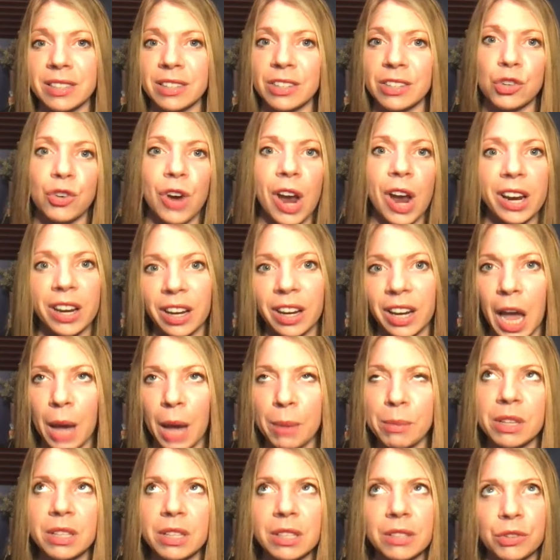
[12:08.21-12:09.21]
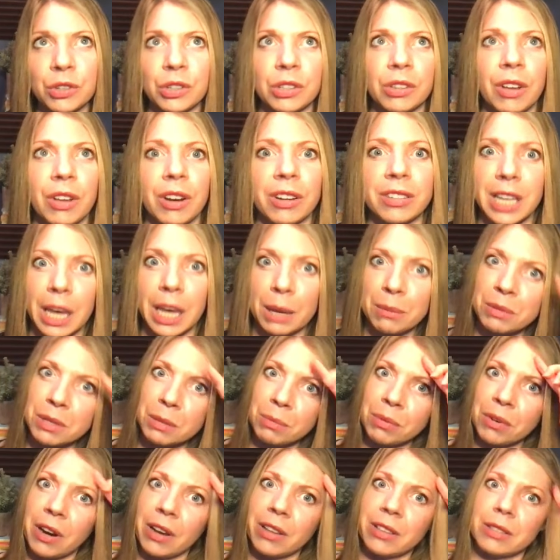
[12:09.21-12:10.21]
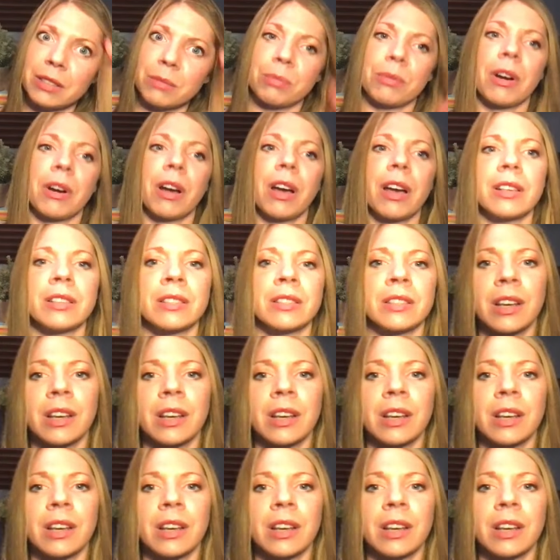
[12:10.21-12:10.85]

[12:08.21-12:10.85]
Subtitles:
and tracking habits for a long time. Surprise, surprise.